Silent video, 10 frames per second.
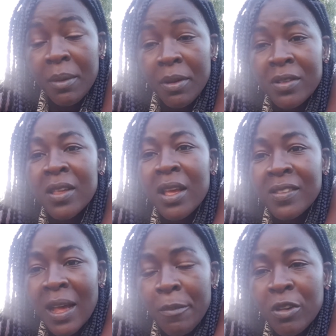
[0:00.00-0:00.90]
Because
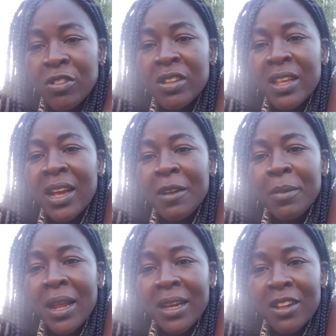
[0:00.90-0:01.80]
some questions, they can
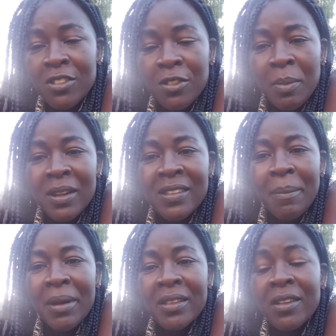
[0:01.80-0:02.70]
be like this. You meet
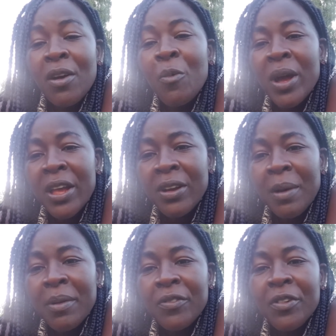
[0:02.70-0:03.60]
somebody, say, oh, where are you
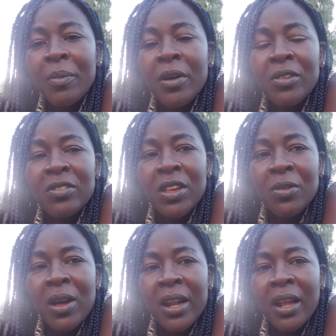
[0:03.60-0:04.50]
coming from? Oh, you say
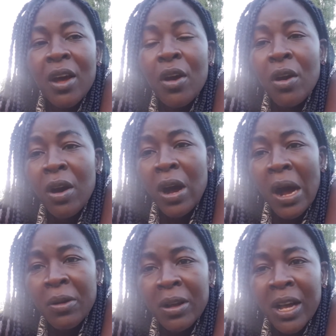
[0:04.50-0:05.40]
Uganda. Oh,
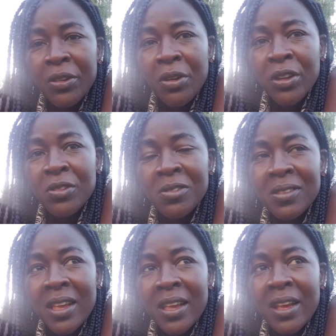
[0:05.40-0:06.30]
how long are you going to
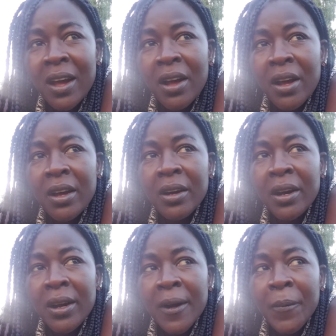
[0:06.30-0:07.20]
stay here?
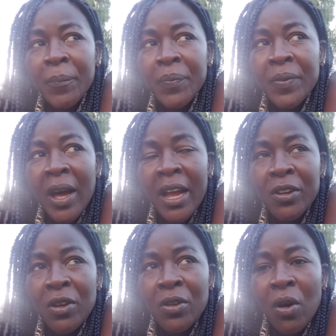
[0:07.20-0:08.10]
I
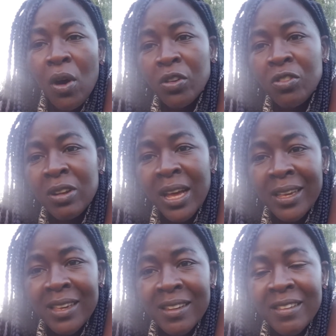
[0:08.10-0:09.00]
don't know. Oh, do you
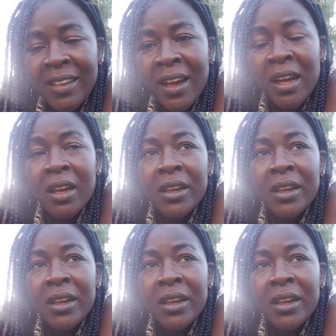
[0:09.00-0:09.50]
like it here?